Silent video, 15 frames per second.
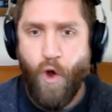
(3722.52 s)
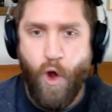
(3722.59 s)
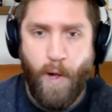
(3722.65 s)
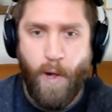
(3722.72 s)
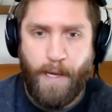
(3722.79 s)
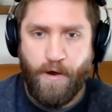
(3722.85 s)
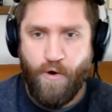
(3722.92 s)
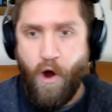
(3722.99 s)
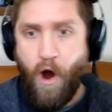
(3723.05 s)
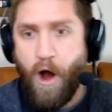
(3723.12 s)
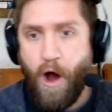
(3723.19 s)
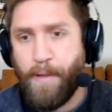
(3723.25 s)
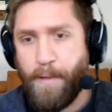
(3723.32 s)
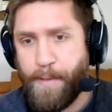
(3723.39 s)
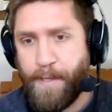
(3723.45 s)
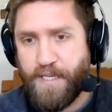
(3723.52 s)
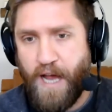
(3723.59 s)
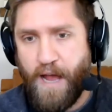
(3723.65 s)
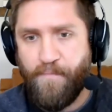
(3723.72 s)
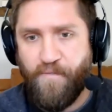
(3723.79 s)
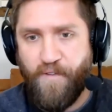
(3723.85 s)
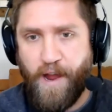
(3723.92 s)
earlier on in the
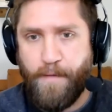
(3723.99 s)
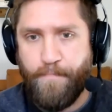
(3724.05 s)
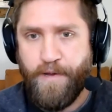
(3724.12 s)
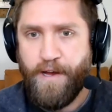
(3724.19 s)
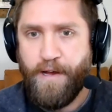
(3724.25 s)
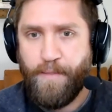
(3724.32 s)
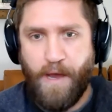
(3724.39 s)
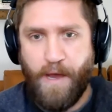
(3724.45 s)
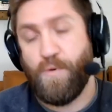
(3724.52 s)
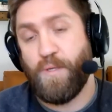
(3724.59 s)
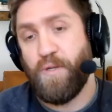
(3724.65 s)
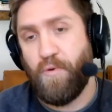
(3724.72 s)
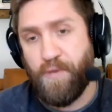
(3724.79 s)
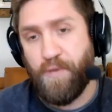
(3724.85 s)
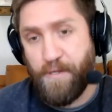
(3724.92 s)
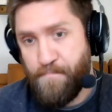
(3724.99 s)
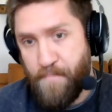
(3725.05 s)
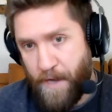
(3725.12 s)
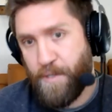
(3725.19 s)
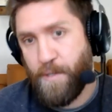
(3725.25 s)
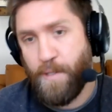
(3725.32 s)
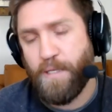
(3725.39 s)
time frame, that result is
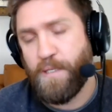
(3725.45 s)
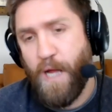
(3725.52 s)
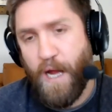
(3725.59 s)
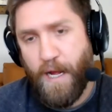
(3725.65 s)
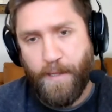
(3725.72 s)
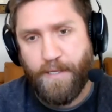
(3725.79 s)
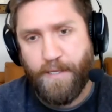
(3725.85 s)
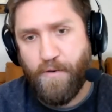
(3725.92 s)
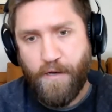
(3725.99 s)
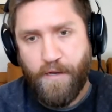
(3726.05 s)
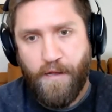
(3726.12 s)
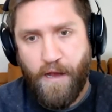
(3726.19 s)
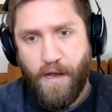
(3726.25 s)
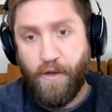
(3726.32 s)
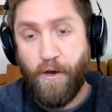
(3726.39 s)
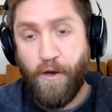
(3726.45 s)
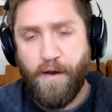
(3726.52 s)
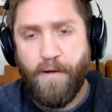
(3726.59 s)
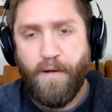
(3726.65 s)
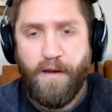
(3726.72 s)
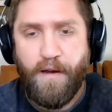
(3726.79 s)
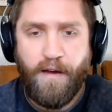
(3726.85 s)
much less likely to
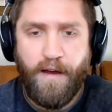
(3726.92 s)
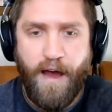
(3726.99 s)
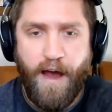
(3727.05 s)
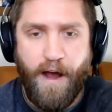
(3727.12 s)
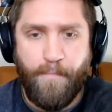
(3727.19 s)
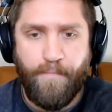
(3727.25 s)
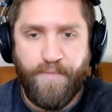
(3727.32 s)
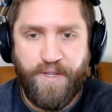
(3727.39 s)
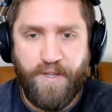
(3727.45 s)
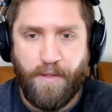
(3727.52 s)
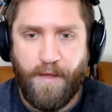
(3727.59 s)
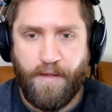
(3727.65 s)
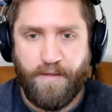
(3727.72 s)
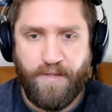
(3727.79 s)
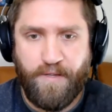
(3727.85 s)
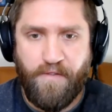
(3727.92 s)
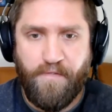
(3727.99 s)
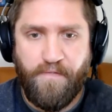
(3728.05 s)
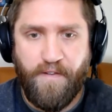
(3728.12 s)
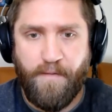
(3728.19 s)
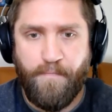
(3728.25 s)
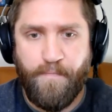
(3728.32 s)
occur. Um, so that's sort
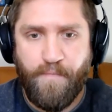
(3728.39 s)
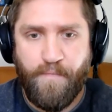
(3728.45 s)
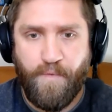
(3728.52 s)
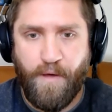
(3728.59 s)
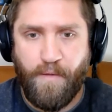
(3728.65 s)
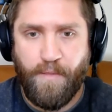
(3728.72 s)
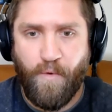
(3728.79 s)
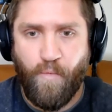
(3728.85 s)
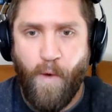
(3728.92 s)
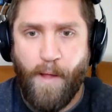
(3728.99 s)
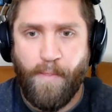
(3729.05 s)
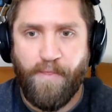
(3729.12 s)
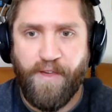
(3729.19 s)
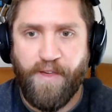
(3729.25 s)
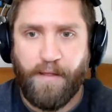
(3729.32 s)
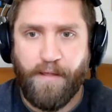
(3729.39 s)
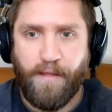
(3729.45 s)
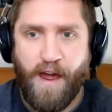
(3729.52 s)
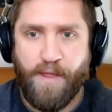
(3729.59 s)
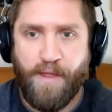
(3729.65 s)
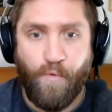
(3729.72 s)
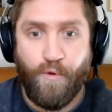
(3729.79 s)
of um, the the one thing that
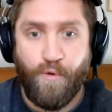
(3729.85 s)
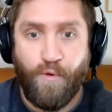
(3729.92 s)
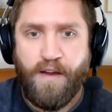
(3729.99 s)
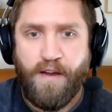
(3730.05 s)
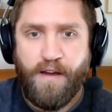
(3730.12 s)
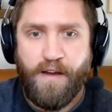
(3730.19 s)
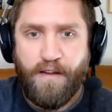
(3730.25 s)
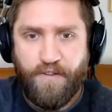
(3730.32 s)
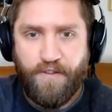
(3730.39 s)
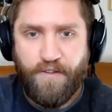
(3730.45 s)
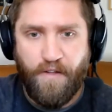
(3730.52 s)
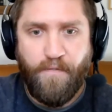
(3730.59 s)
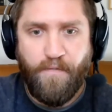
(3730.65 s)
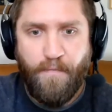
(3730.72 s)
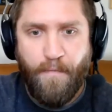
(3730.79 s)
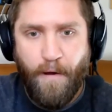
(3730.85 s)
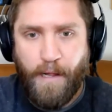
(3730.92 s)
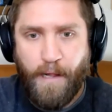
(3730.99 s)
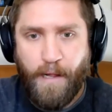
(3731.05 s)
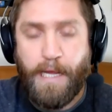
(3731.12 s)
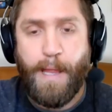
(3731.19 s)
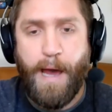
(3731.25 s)
I think would sort of
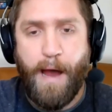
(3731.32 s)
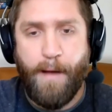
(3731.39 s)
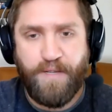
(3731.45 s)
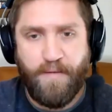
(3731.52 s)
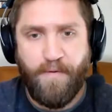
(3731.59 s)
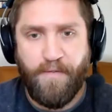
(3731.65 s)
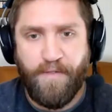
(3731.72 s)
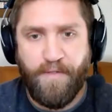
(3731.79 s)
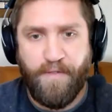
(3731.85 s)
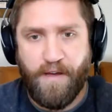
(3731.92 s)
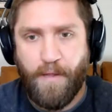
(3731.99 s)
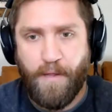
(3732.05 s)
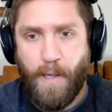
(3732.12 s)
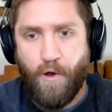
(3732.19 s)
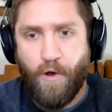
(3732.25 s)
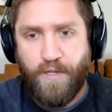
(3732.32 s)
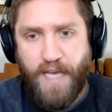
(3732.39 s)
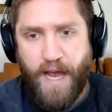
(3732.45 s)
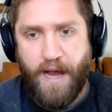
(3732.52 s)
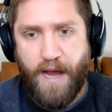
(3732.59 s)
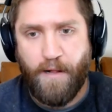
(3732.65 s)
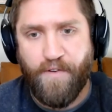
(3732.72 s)
clean up some of the the long
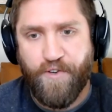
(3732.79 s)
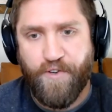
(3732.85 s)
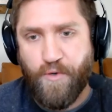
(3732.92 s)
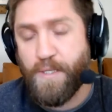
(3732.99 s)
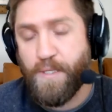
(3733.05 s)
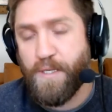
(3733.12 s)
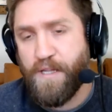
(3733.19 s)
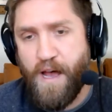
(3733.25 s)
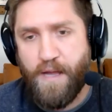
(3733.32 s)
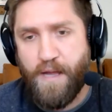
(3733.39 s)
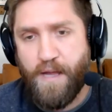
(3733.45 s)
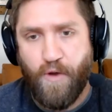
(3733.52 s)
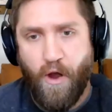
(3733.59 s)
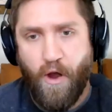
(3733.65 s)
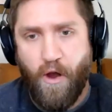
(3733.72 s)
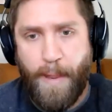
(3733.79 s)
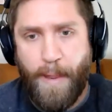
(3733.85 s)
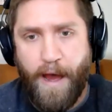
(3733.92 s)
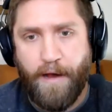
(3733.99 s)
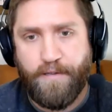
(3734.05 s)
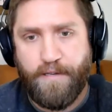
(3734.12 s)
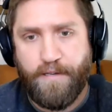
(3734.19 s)
tail of issues that are still going
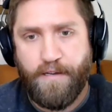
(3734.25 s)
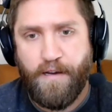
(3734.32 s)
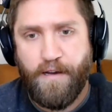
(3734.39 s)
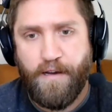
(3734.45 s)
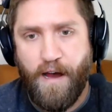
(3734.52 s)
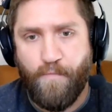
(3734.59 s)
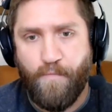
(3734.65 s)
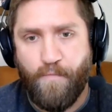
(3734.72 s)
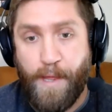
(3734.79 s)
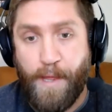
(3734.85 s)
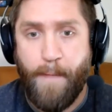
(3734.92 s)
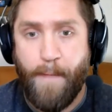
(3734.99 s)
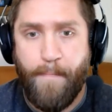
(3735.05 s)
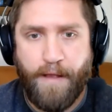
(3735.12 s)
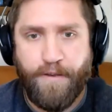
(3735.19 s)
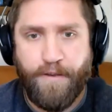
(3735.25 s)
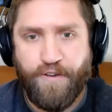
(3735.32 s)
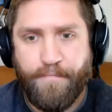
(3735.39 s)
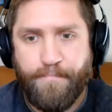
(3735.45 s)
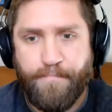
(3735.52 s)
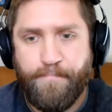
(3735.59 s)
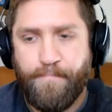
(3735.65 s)
out uh, without a
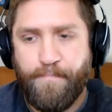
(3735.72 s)
patch.